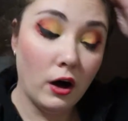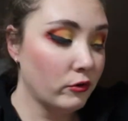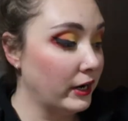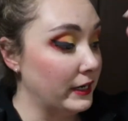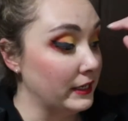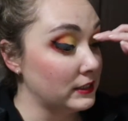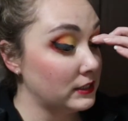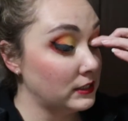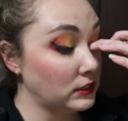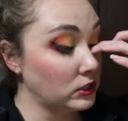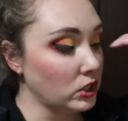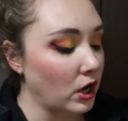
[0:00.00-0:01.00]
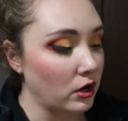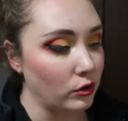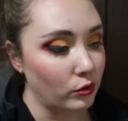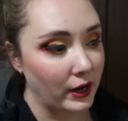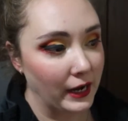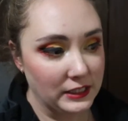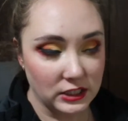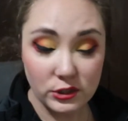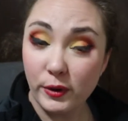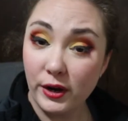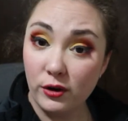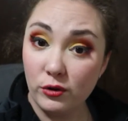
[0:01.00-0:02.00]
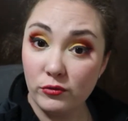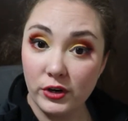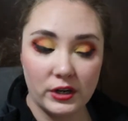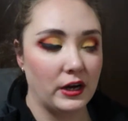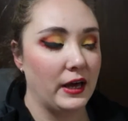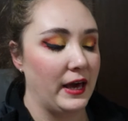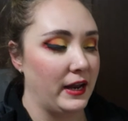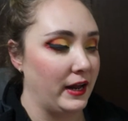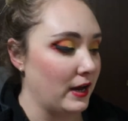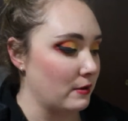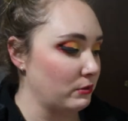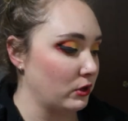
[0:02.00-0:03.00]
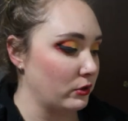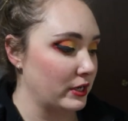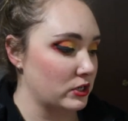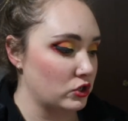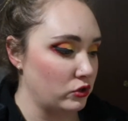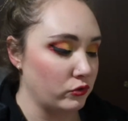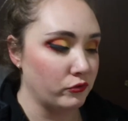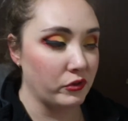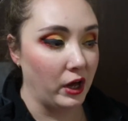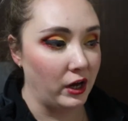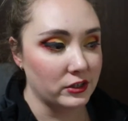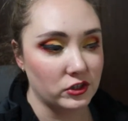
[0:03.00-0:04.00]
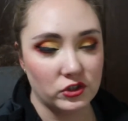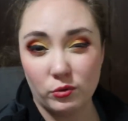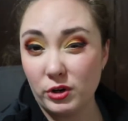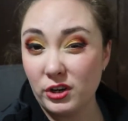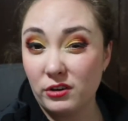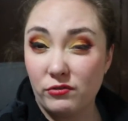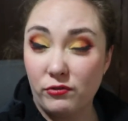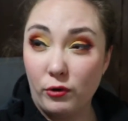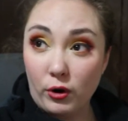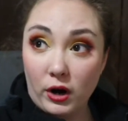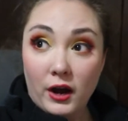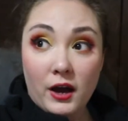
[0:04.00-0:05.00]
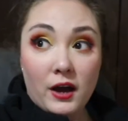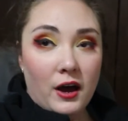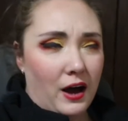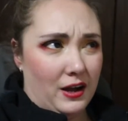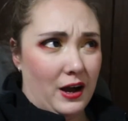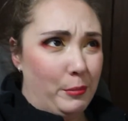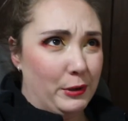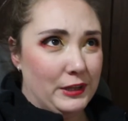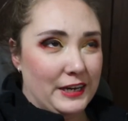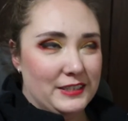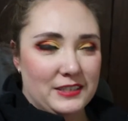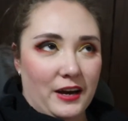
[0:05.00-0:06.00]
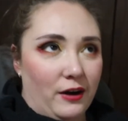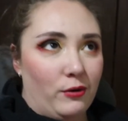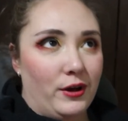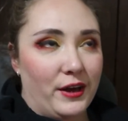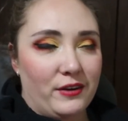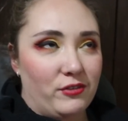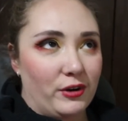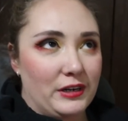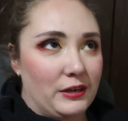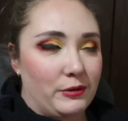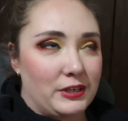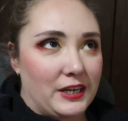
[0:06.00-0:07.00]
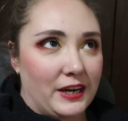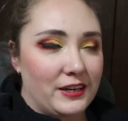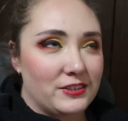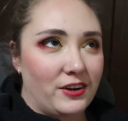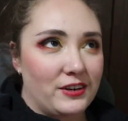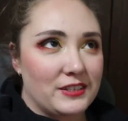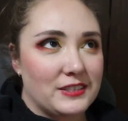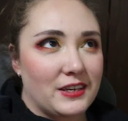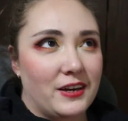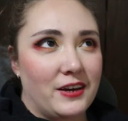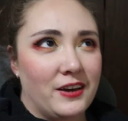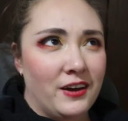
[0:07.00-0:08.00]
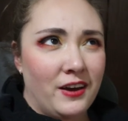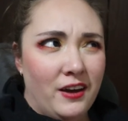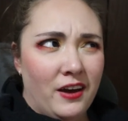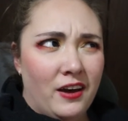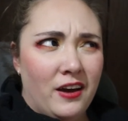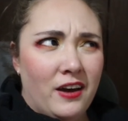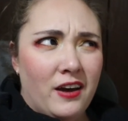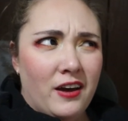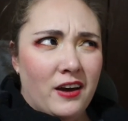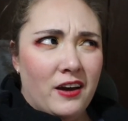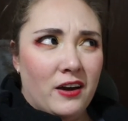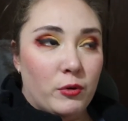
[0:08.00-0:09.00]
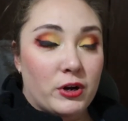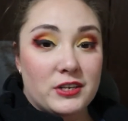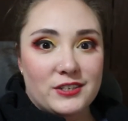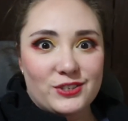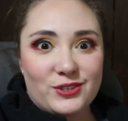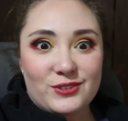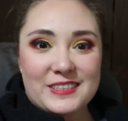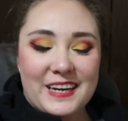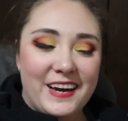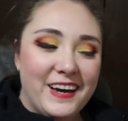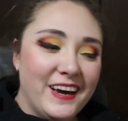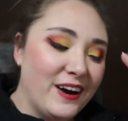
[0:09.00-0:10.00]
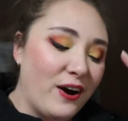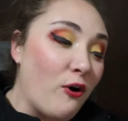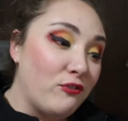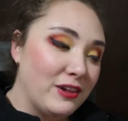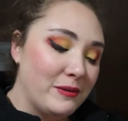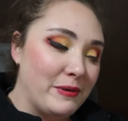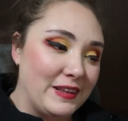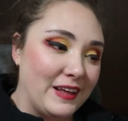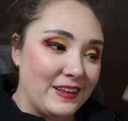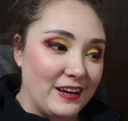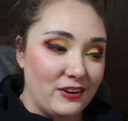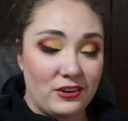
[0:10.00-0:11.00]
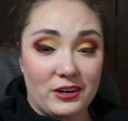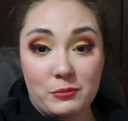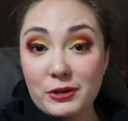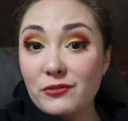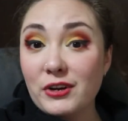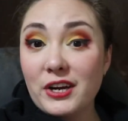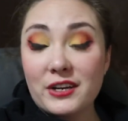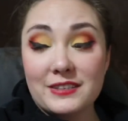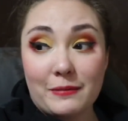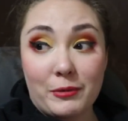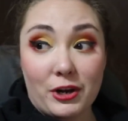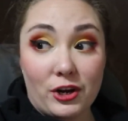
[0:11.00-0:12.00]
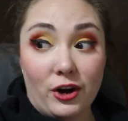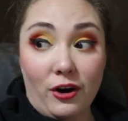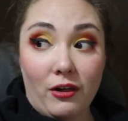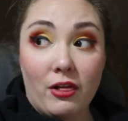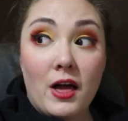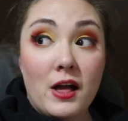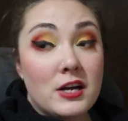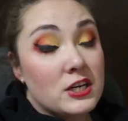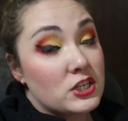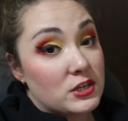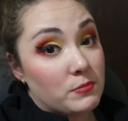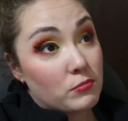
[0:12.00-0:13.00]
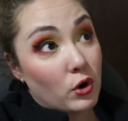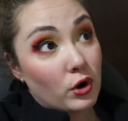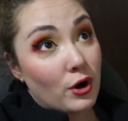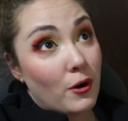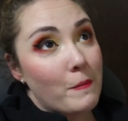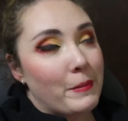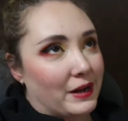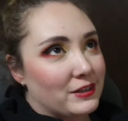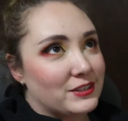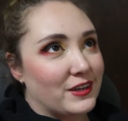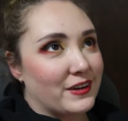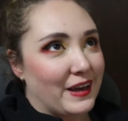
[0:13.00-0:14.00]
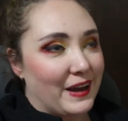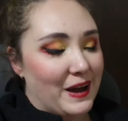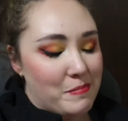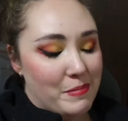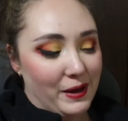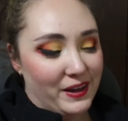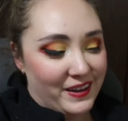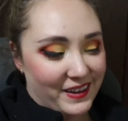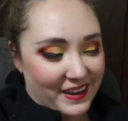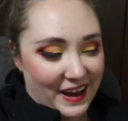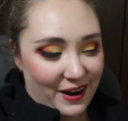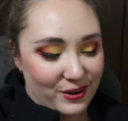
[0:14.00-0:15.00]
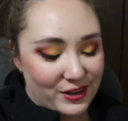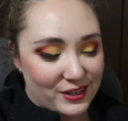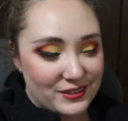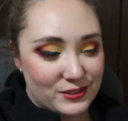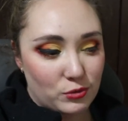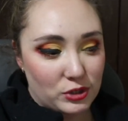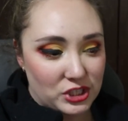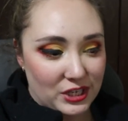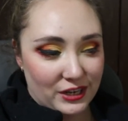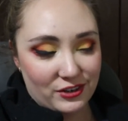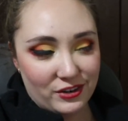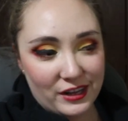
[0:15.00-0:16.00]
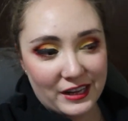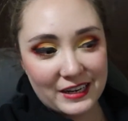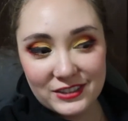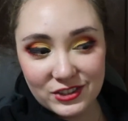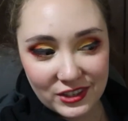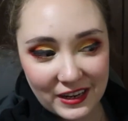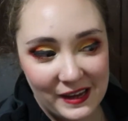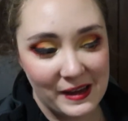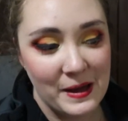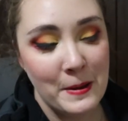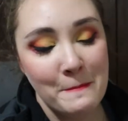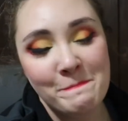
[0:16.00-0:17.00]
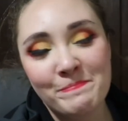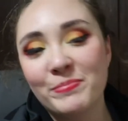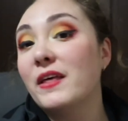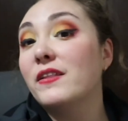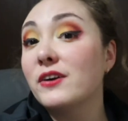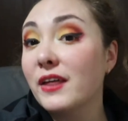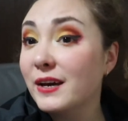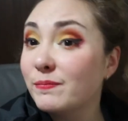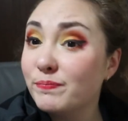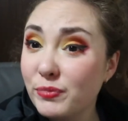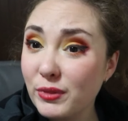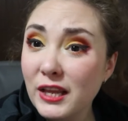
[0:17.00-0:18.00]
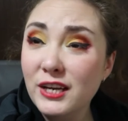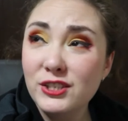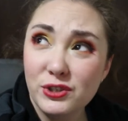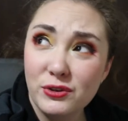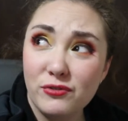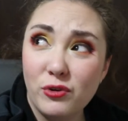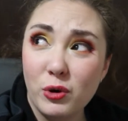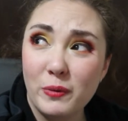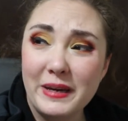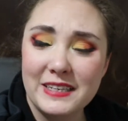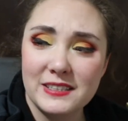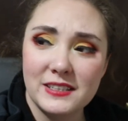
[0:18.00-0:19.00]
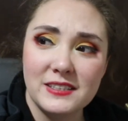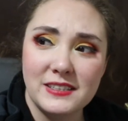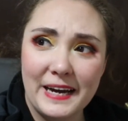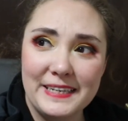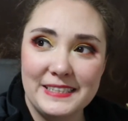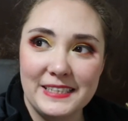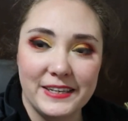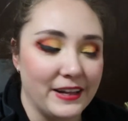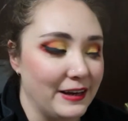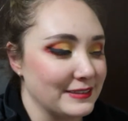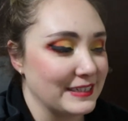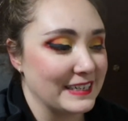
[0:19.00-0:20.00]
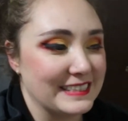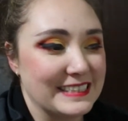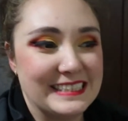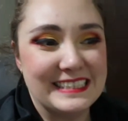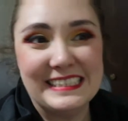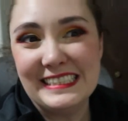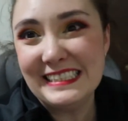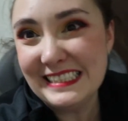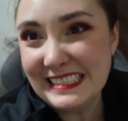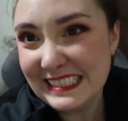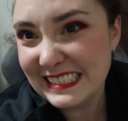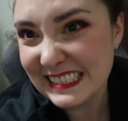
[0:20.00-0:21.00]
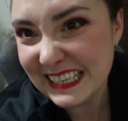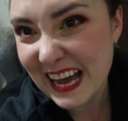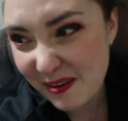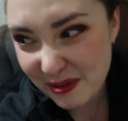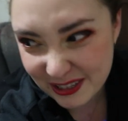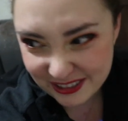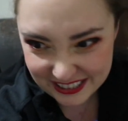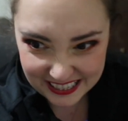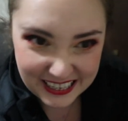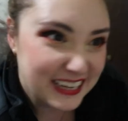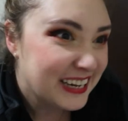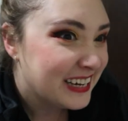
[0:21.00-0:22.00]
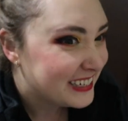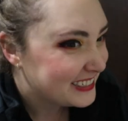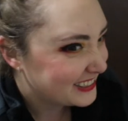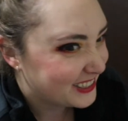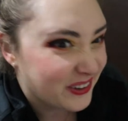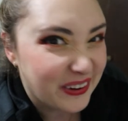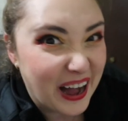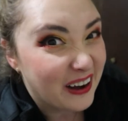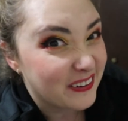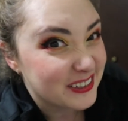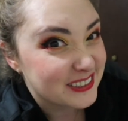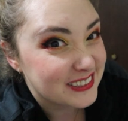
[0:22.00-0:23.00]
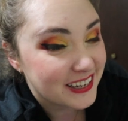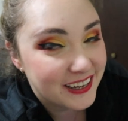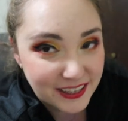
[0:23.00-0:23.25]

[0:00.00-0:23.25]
Alrighty, so I just went over and I uploaded it to vlog, so we're good for a couple days now. I have no idea what day it is, honestly. We're good till Tuesday. Hopefully by then the internet will be over here because I'm going to call tomorrow, but I was looking up how to switch the internet yesterday, and they're like, two to four weeks is ideal. And I was like, mm, how about two hours?